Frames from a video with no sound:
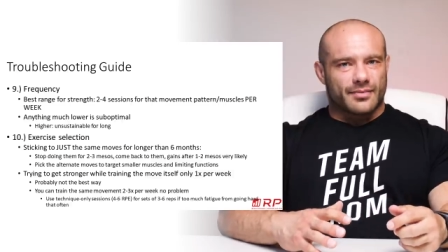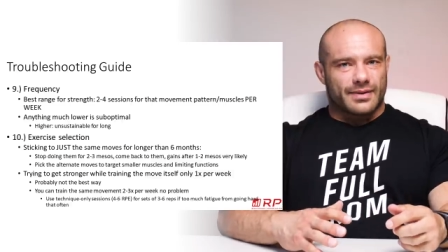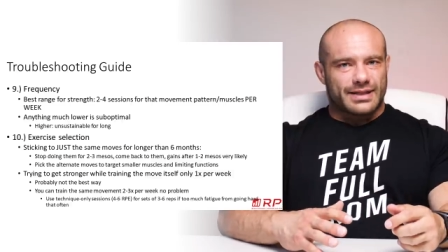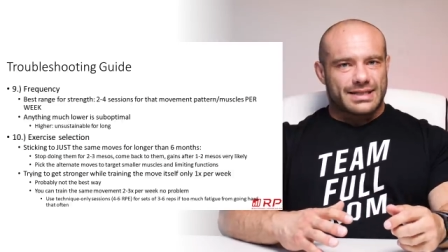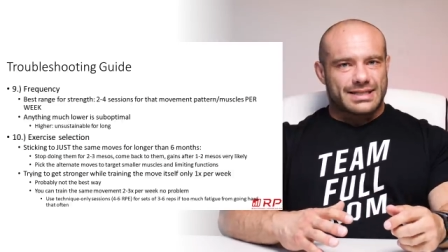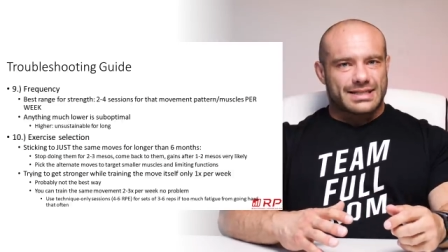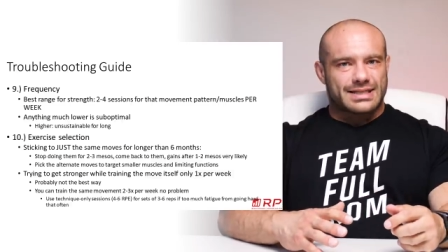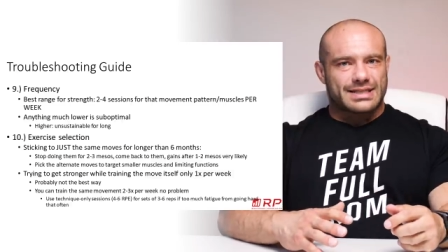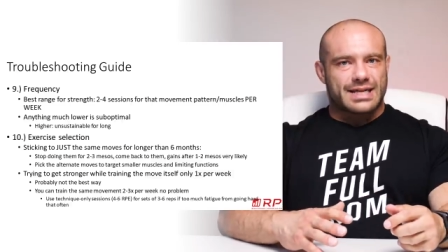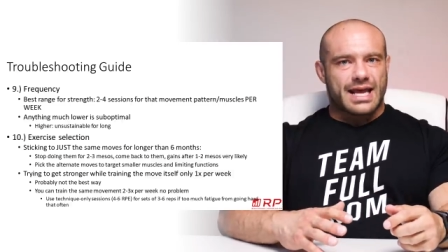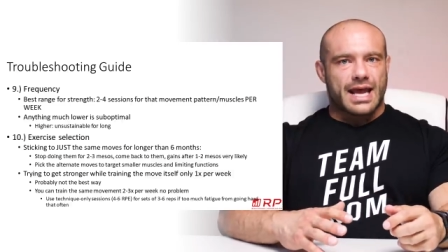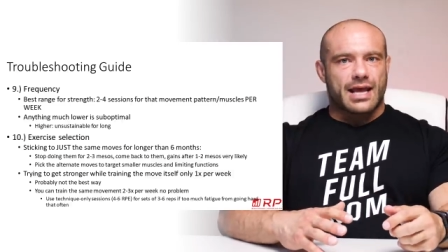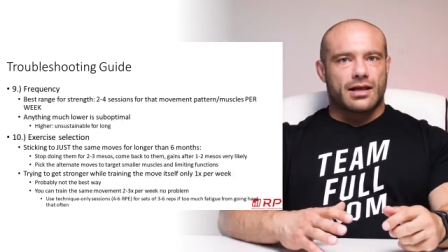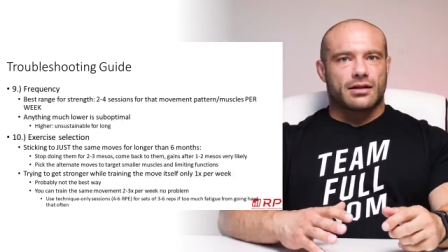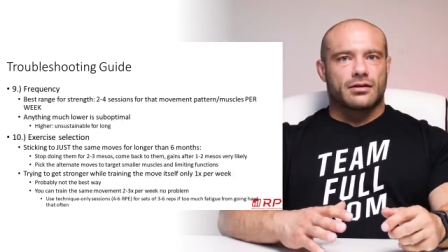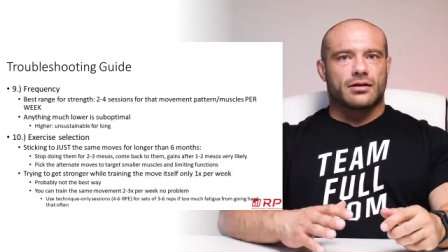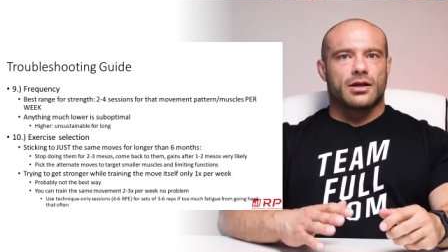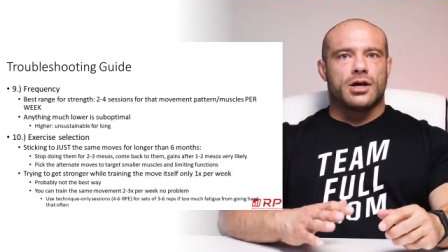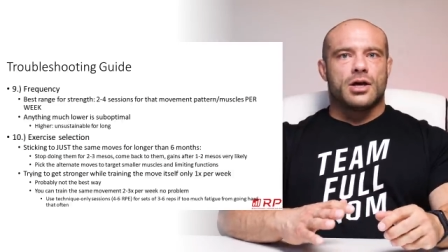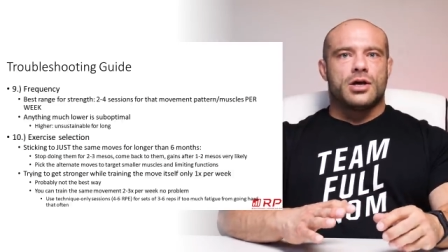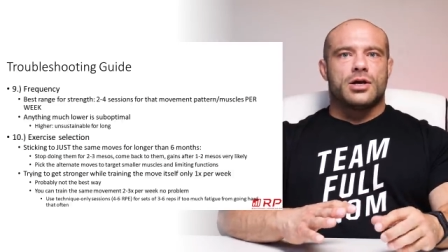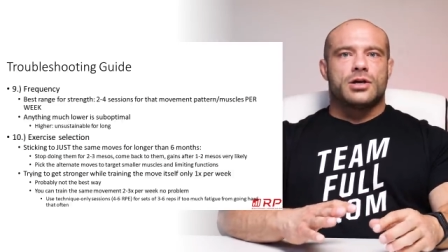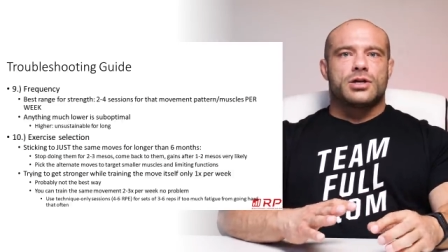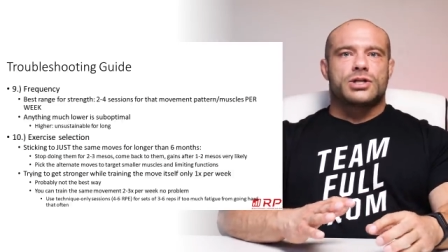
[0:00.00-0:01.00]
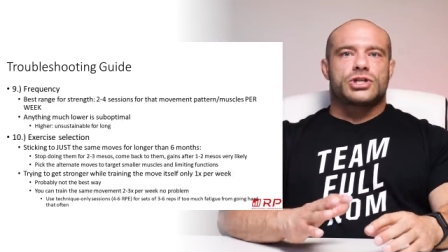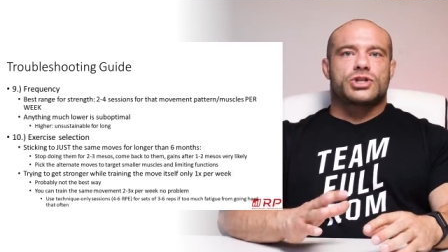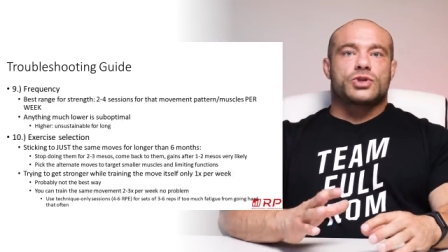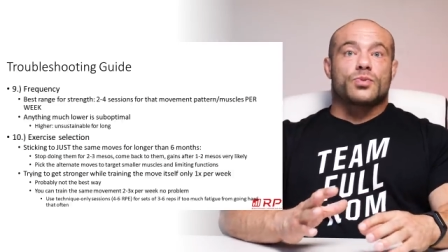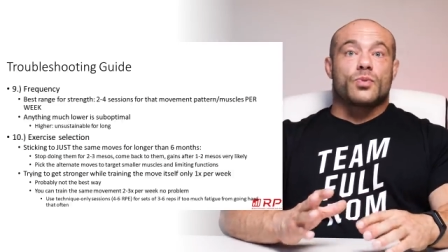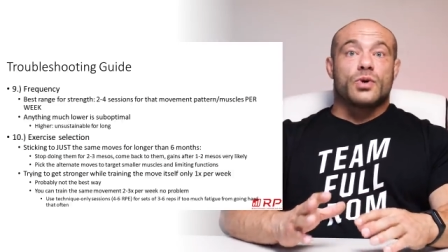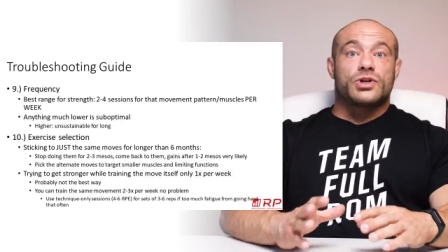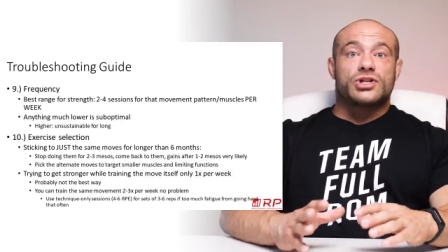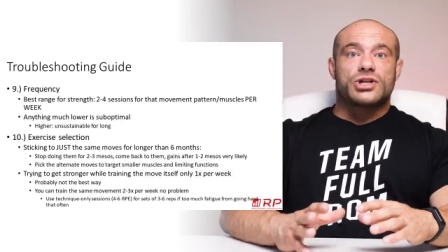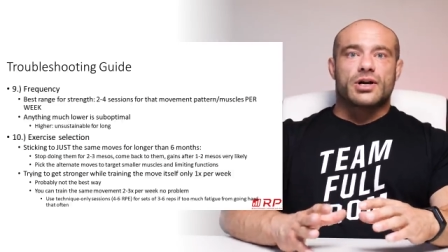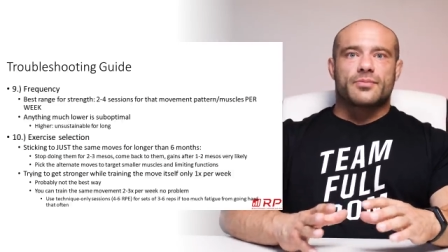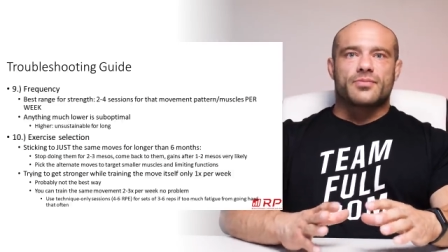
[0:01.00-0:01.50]
bit stale.
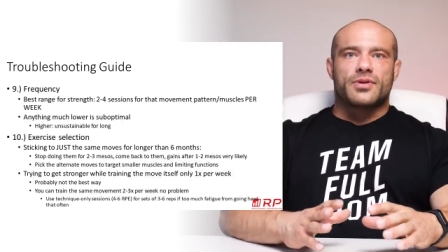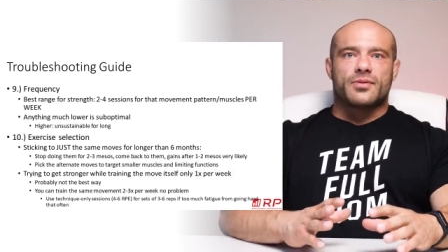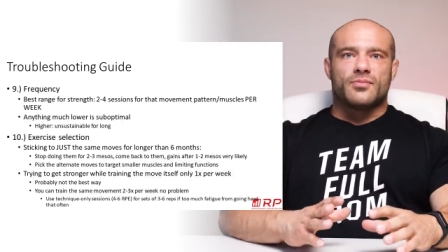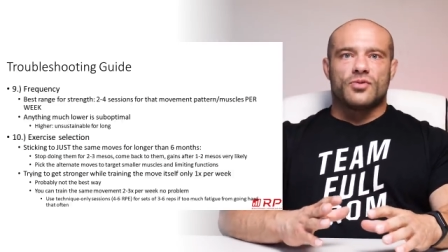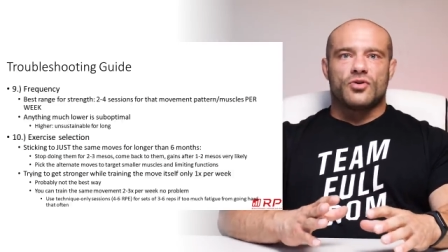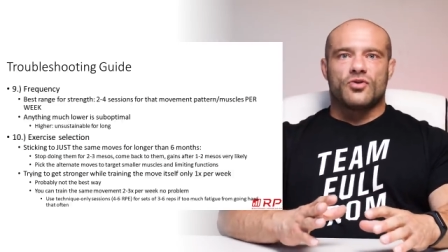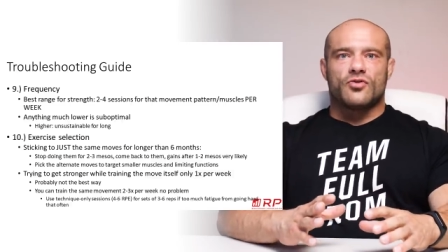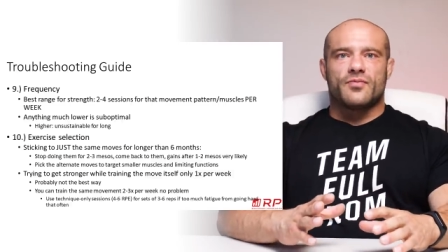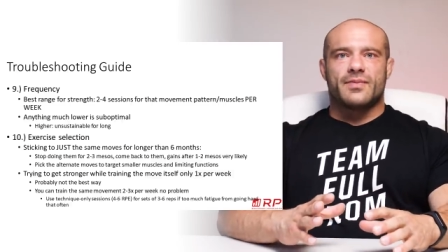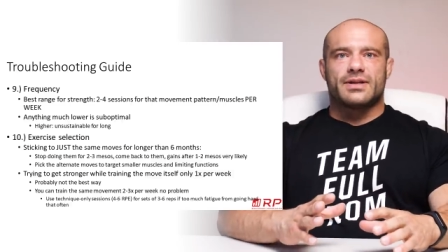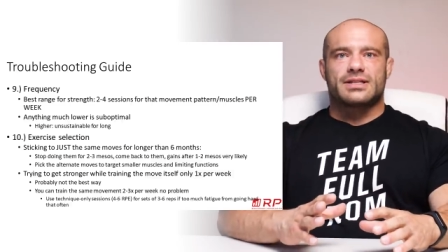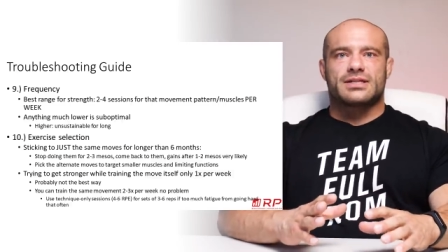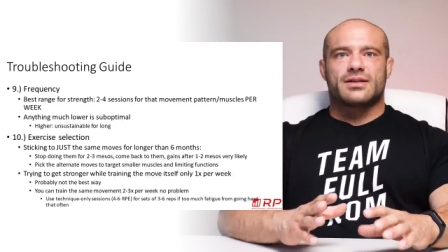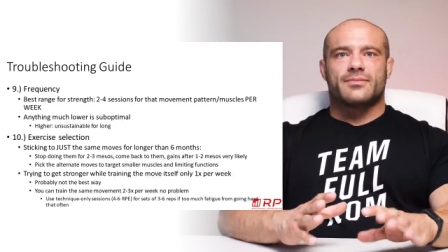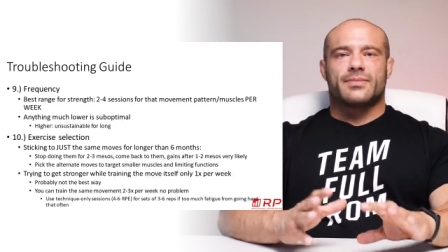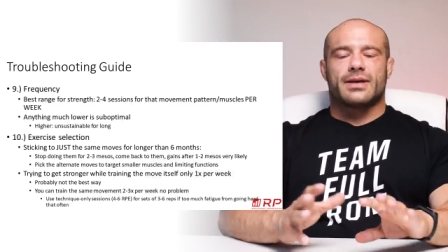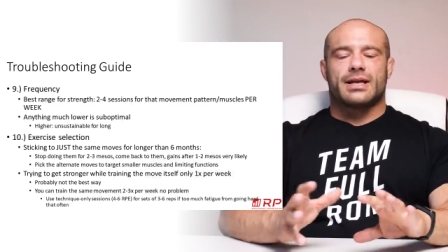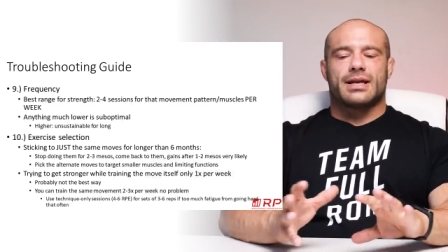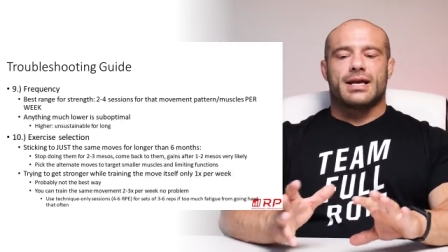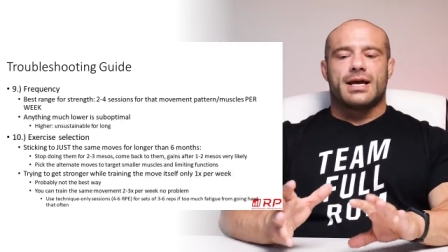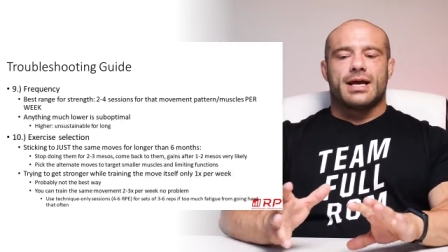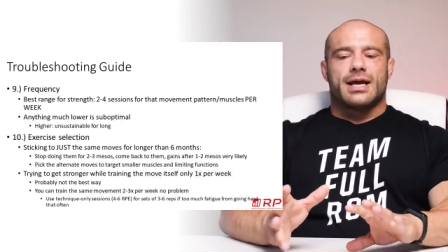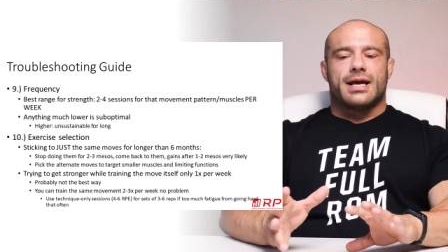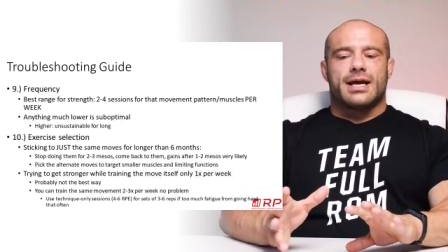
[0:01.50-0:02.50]
Switch up the movements a bit.